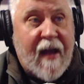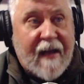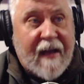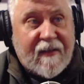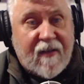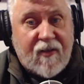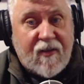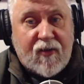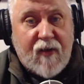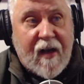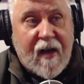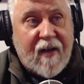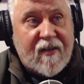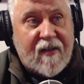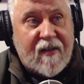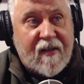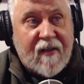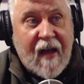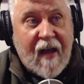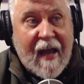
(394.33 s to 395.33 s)
Access
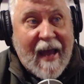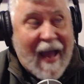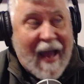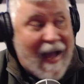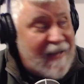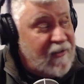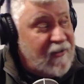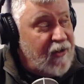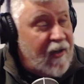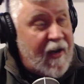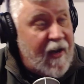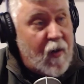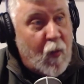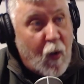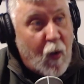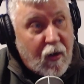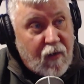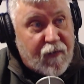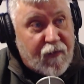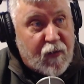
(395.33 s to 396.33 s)
Strategies has done a
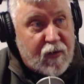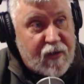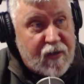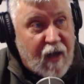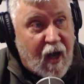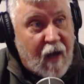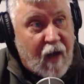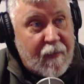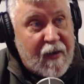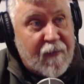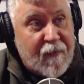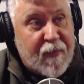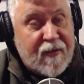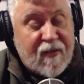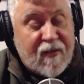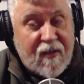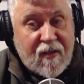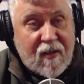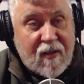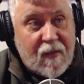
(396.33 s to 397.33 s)
wonderful job and have
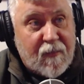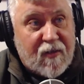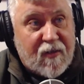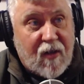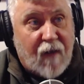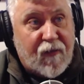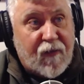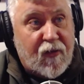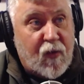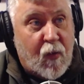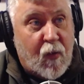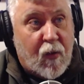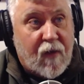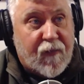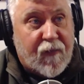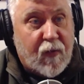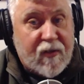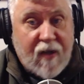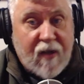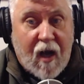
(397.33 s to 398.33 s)
positioned themselves to do a
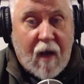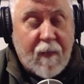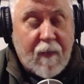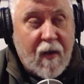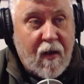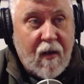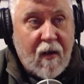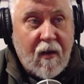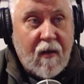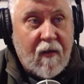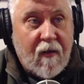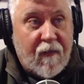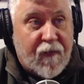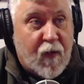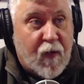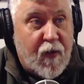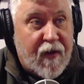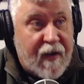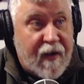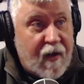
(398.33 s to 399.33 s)
wonderful job
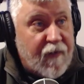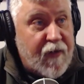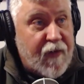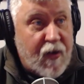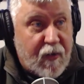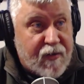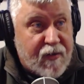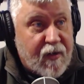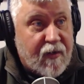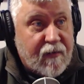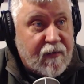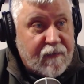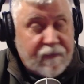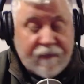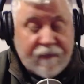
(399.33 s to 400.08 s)
for the near future.